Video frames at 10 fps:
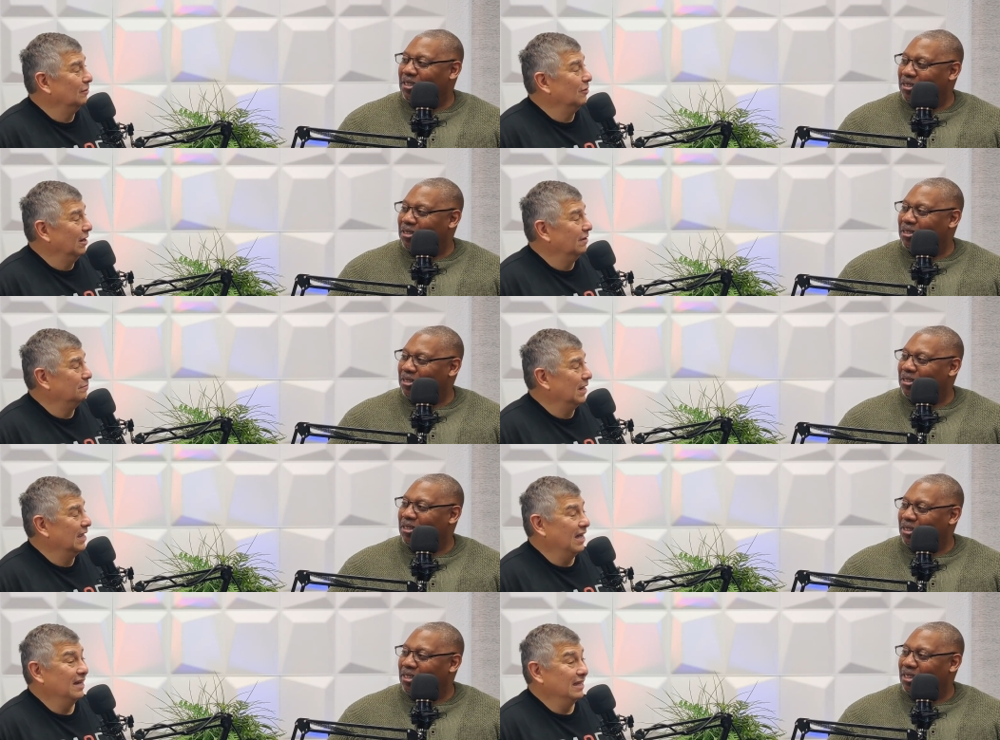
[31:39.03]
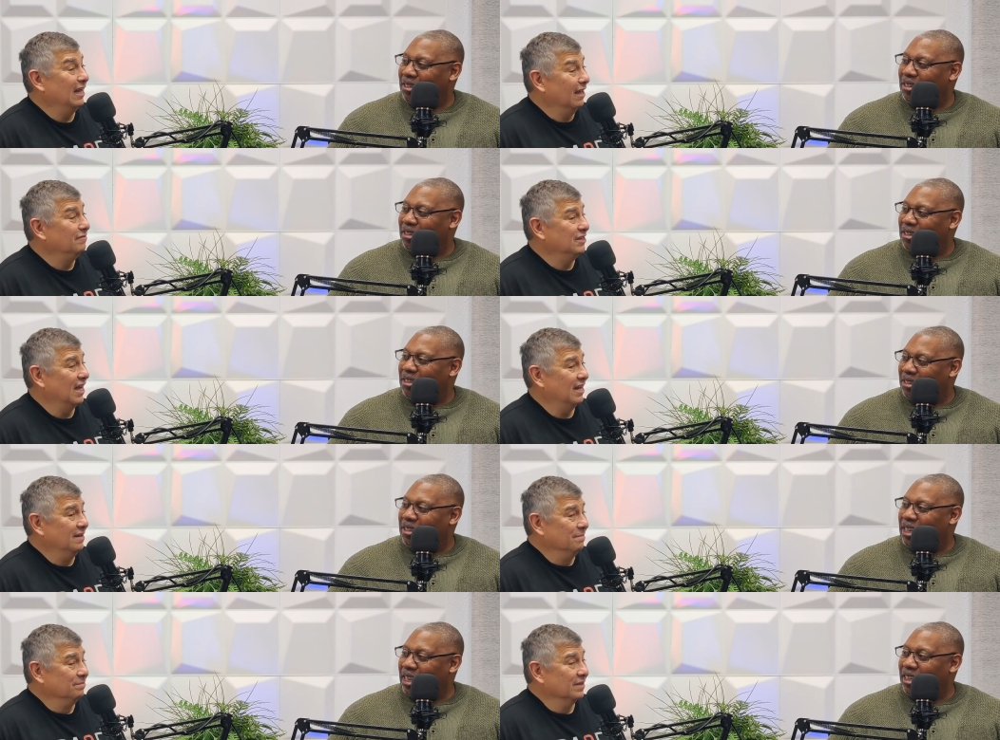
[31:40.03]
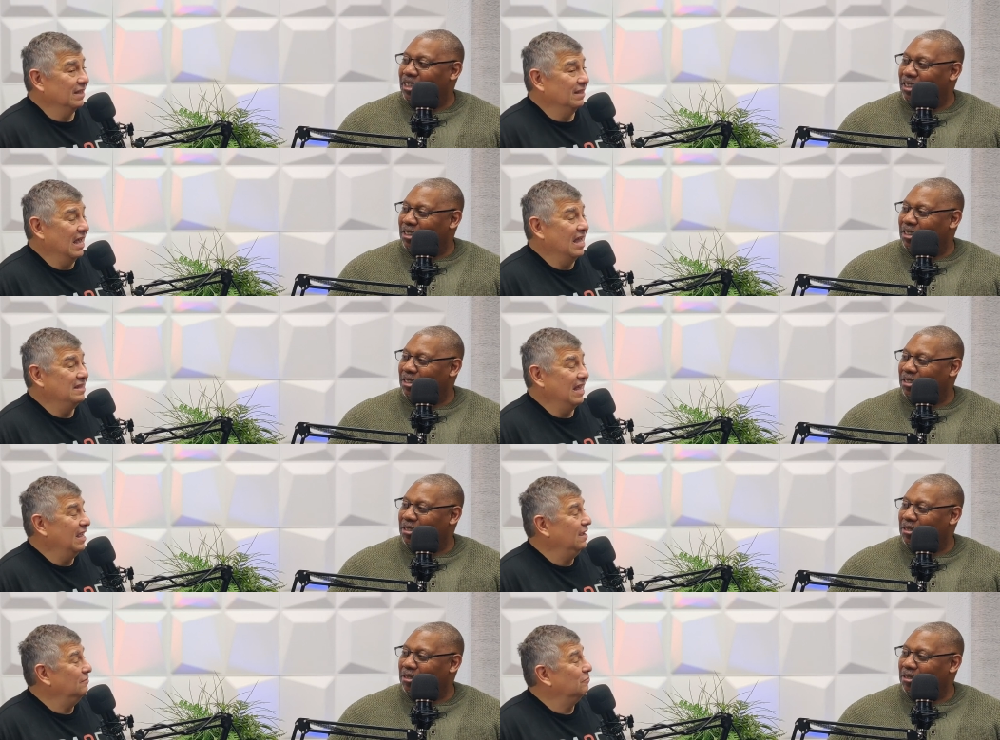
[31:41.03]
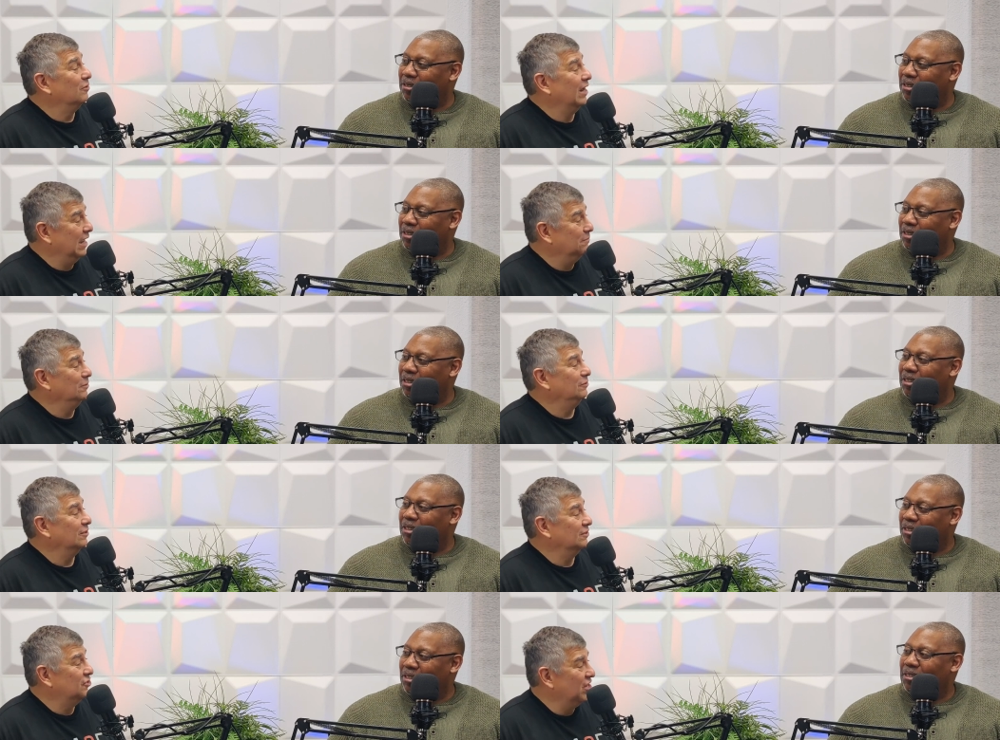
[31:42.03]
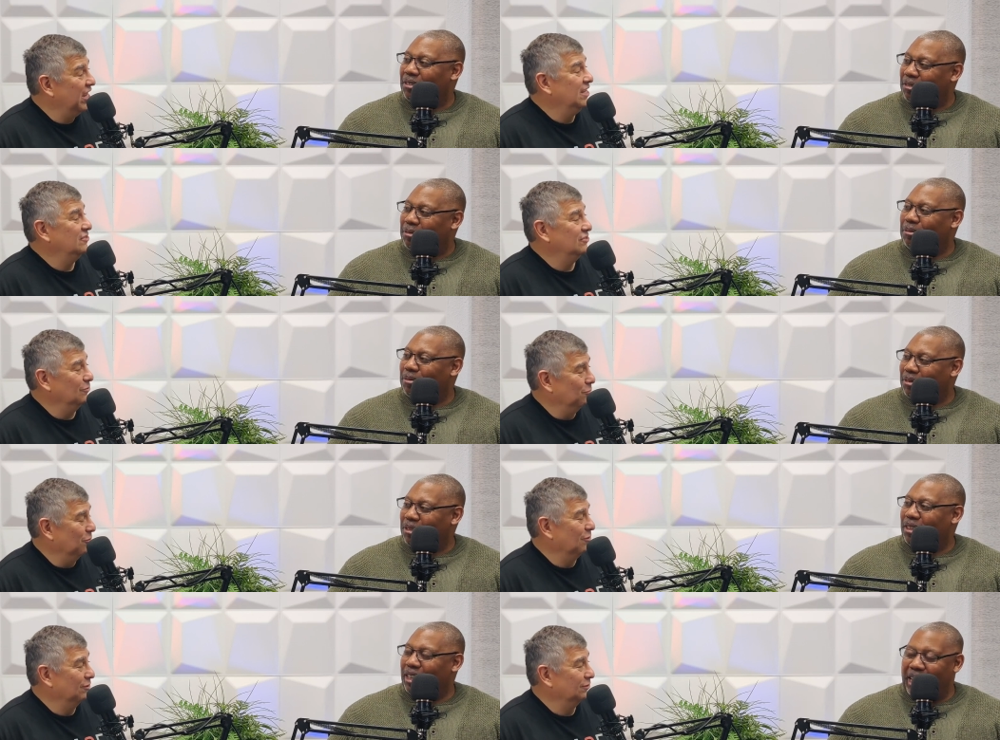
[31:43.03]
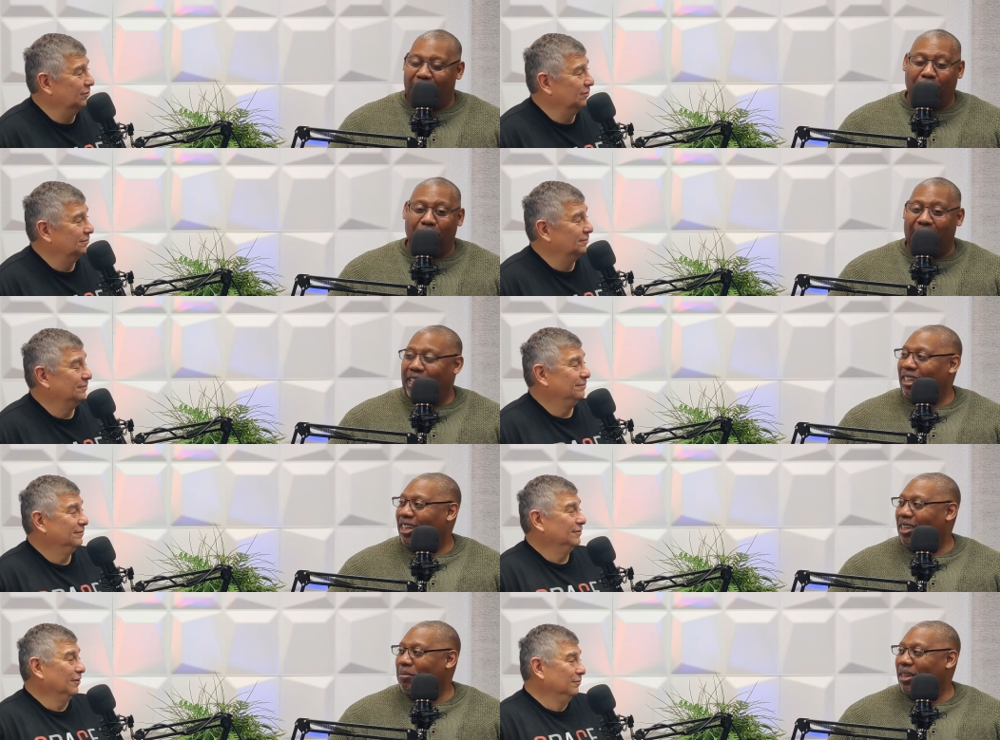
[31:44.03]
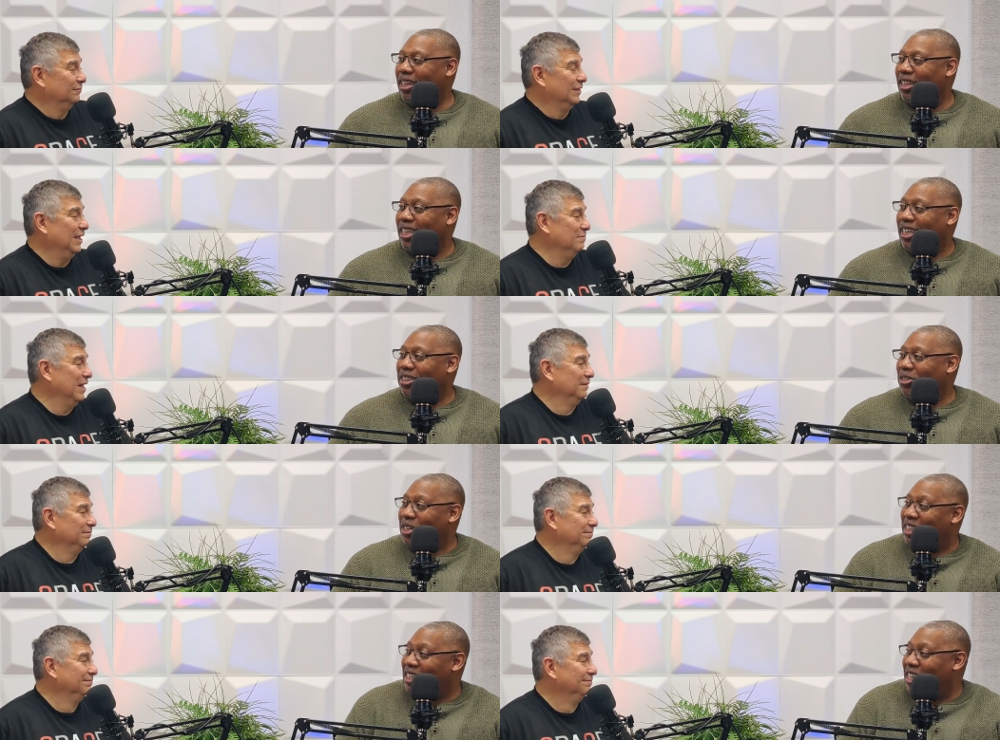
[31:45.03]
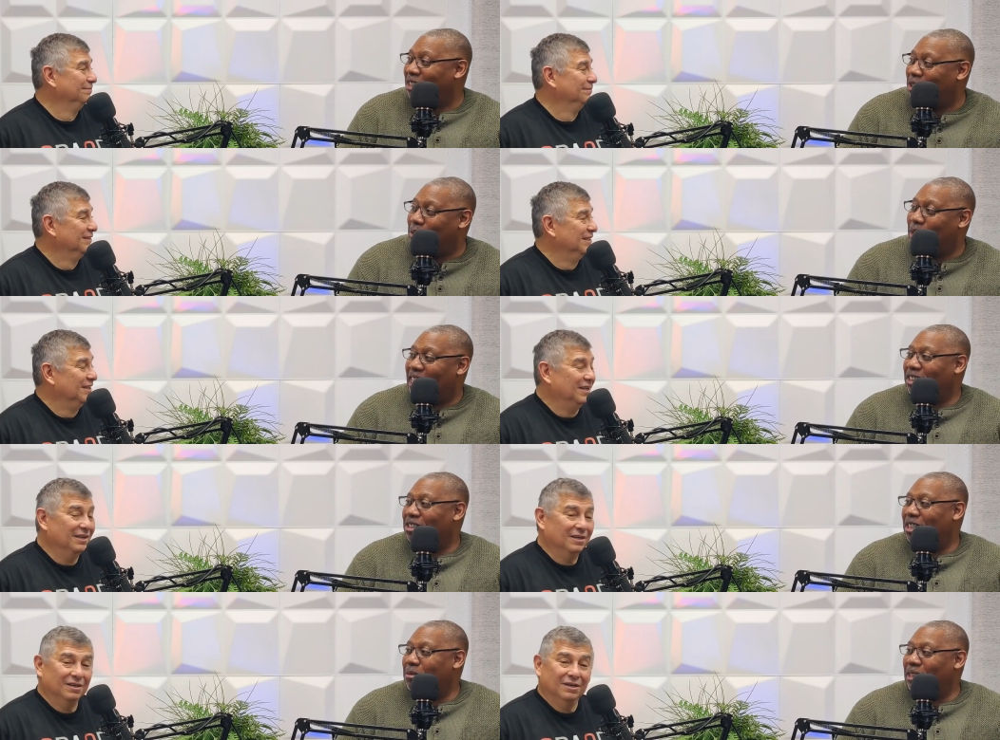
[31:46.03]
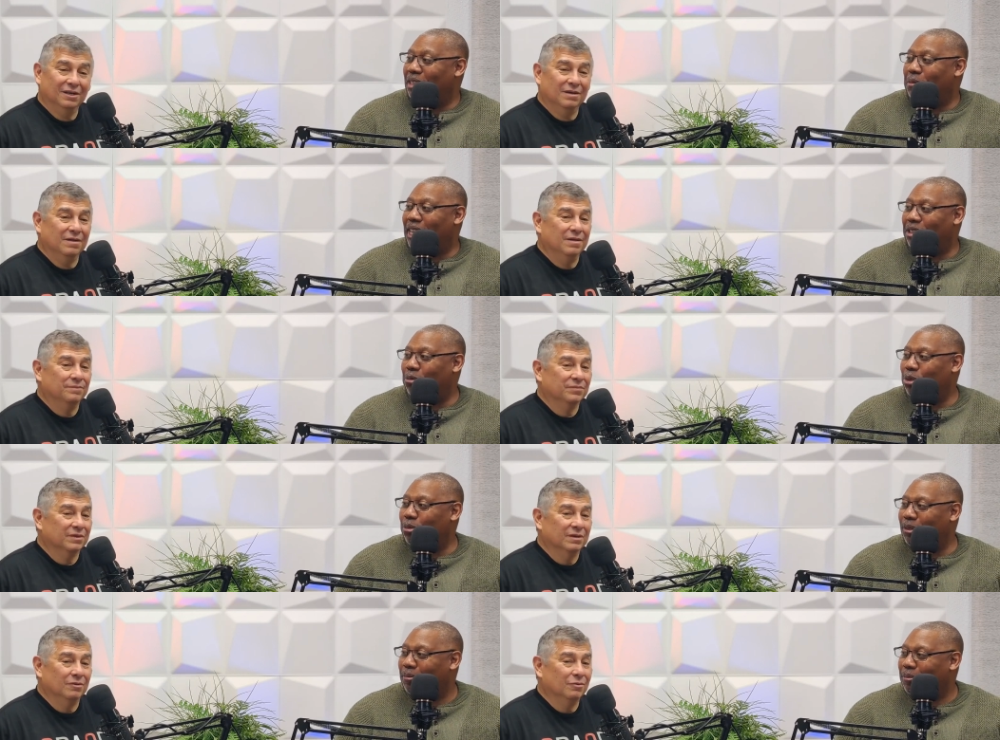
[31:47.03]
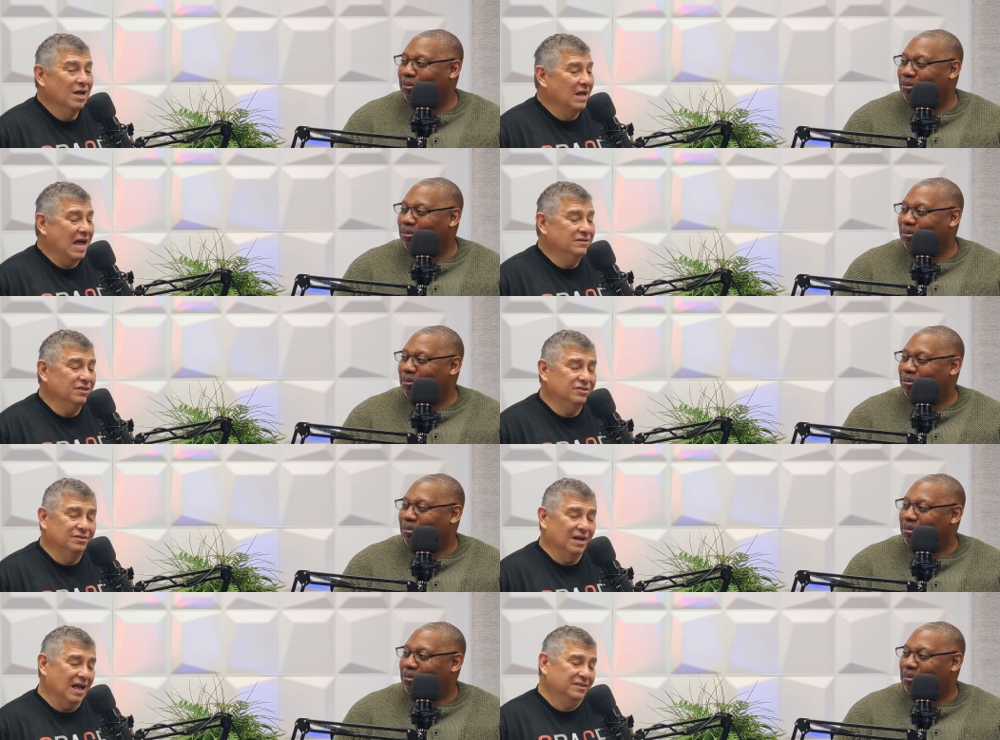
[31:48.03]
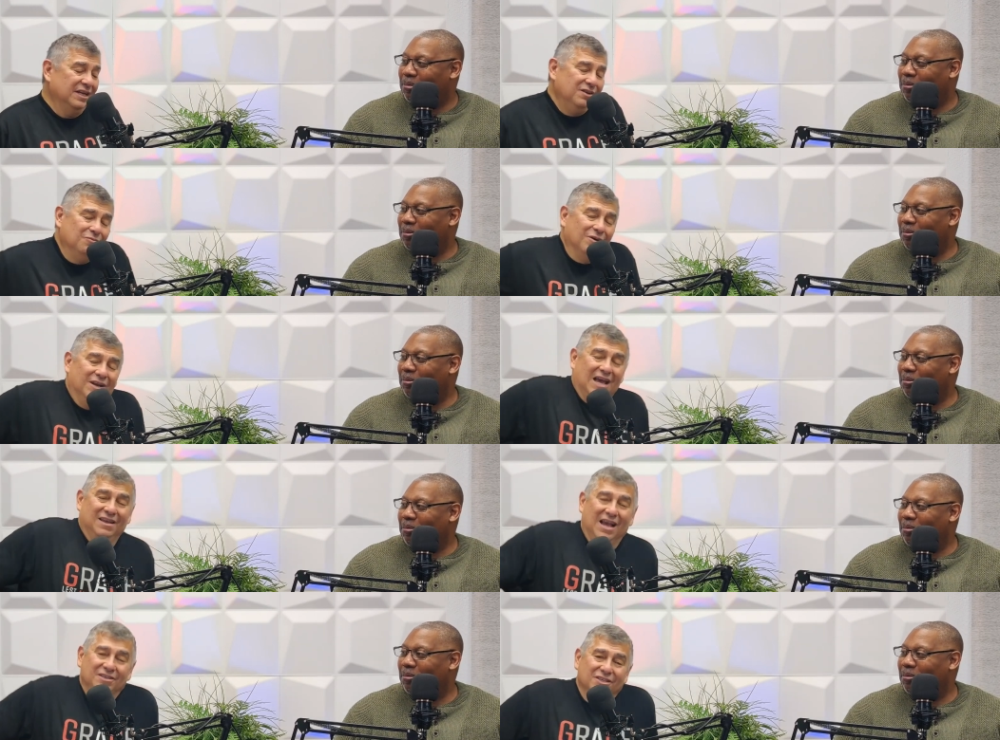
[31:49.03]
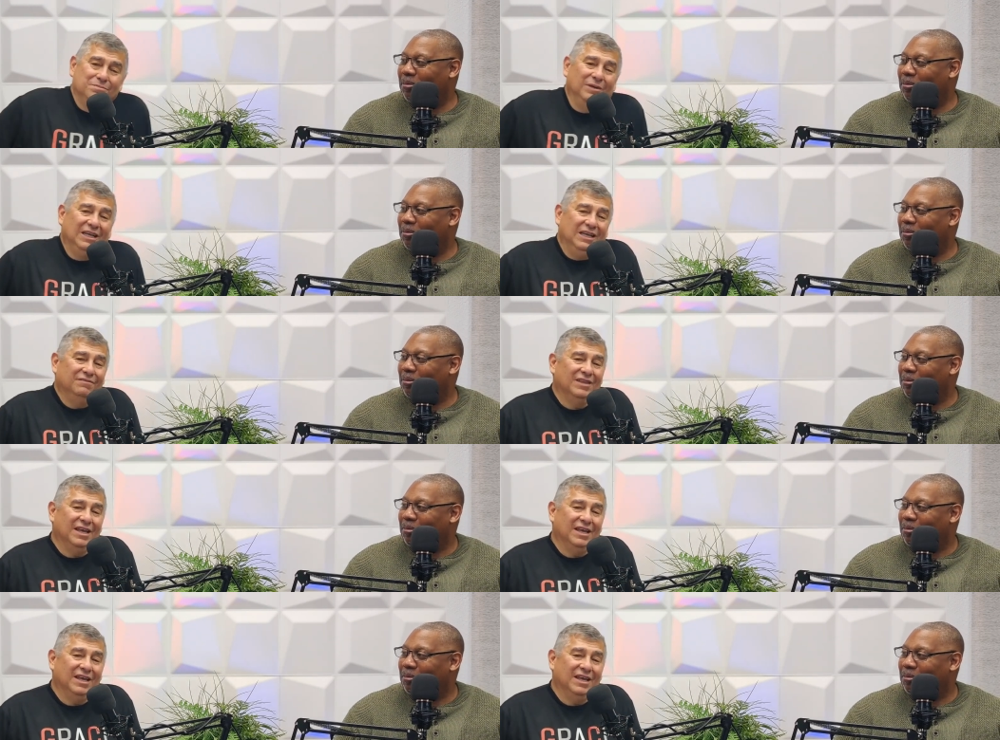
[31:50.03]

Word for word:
Speaker 1: They were loved by God. They loved God. Yes. And they were able to change the world. Amen.
Speaker 2: Amen. So, Is there anything else you would like to share with us, Pastor Ruben?
Speaker 1: Well, I just I'll tell you what. I, I just believe